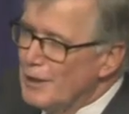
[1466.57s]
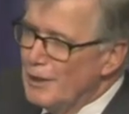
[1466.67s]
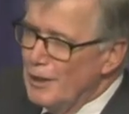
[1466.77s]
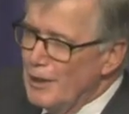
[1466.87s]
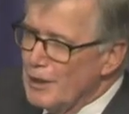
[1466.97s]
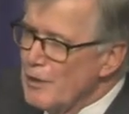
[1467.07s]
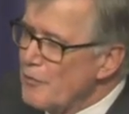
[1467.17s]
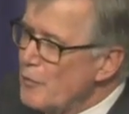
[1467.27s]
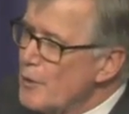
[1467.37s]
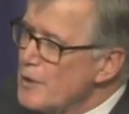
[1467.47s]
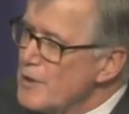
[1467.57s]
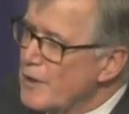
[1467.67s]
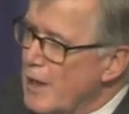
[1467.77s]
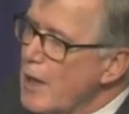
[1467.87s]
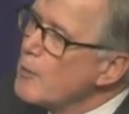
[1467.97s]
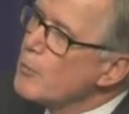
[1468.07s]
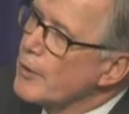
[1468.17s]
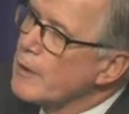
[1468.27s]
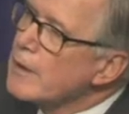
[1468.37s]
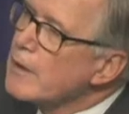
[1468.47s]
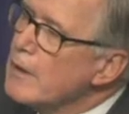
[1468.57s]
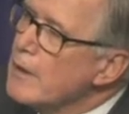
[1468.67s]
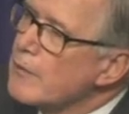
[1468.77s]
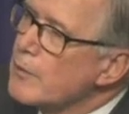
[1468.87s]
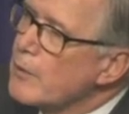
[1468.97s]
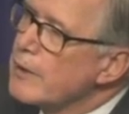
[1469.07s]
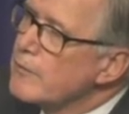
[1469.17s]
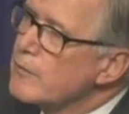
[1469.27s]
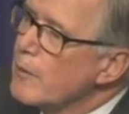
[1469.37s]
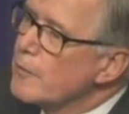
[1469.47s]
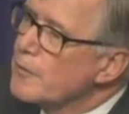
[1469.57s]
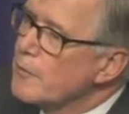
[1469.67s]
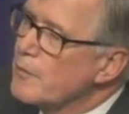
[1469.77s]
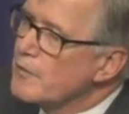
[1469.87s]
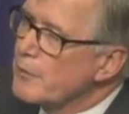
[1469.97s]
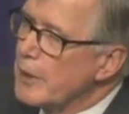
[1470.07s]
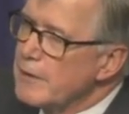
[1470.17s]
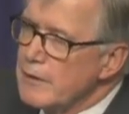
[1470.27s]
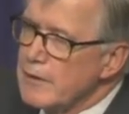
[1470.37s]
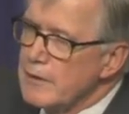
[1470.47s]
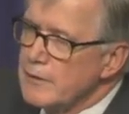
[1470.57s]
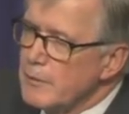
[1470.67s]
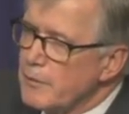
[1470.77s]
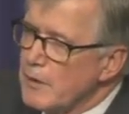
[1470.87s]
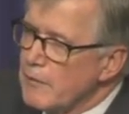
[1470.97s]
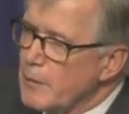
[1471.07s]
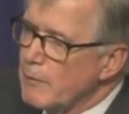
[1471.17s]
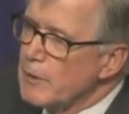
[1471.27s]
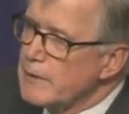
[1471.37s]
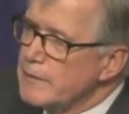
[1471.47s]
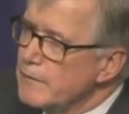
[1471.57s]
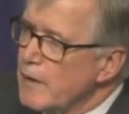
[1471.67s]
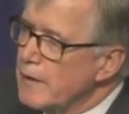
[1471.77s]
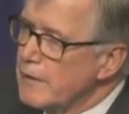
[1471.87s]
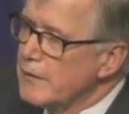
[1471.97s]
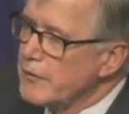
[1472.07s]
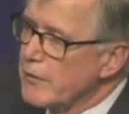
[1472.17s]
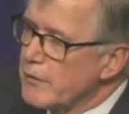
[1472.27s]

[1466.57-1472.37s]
If we can bring the rate of growth of spending in the of publicly financed